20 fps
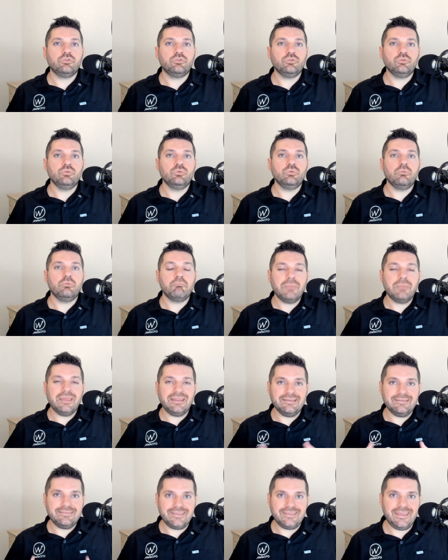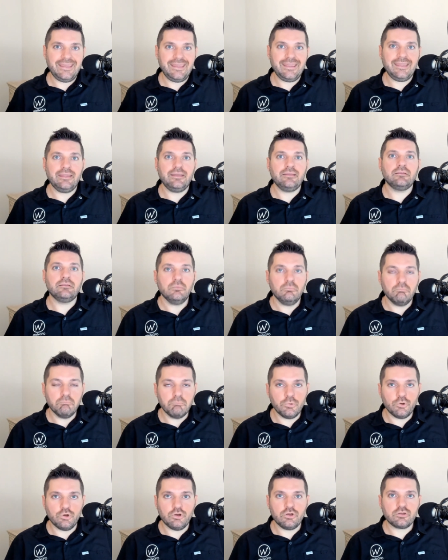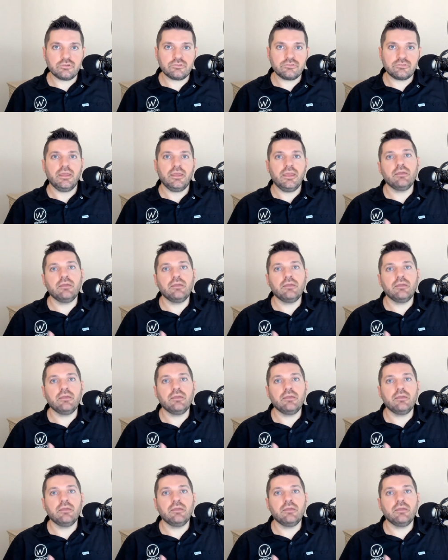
to maintain books